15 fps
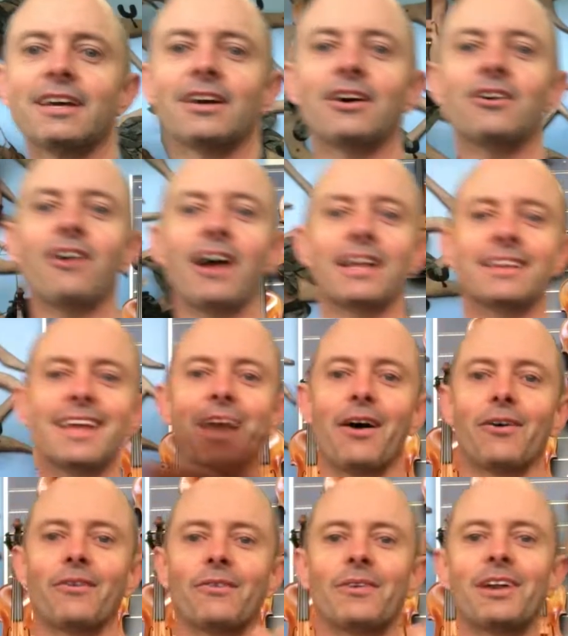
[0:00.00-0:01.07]
All right, now
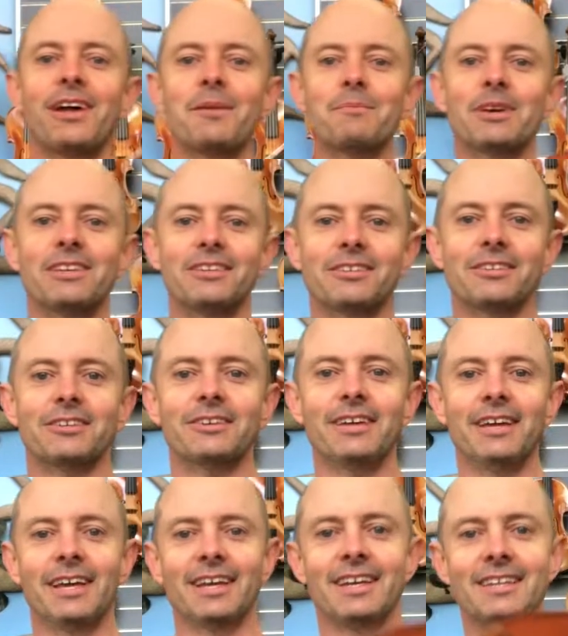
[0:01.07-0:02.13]
what I'm going to do
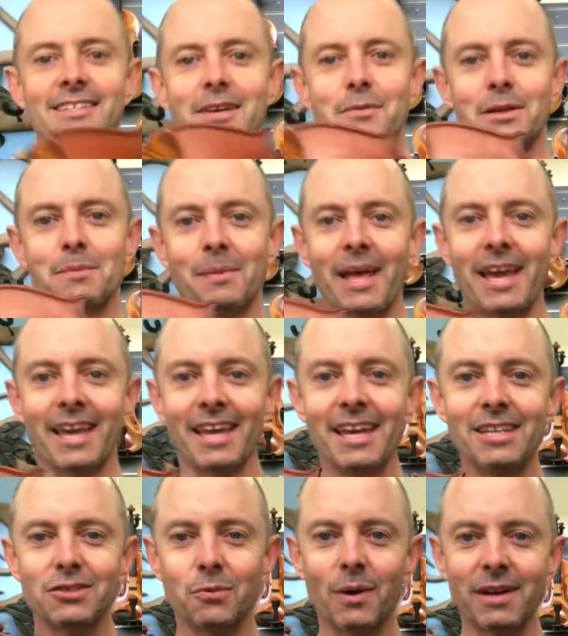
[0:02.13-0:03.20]
is I'm going to play
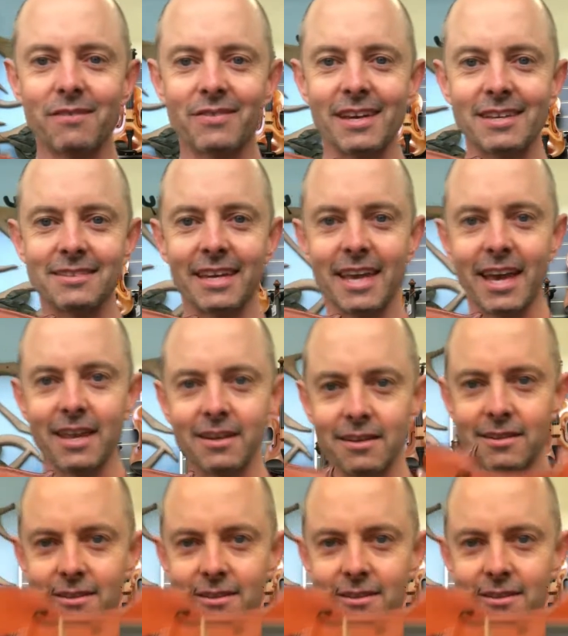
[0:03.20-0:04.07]
each one of these again.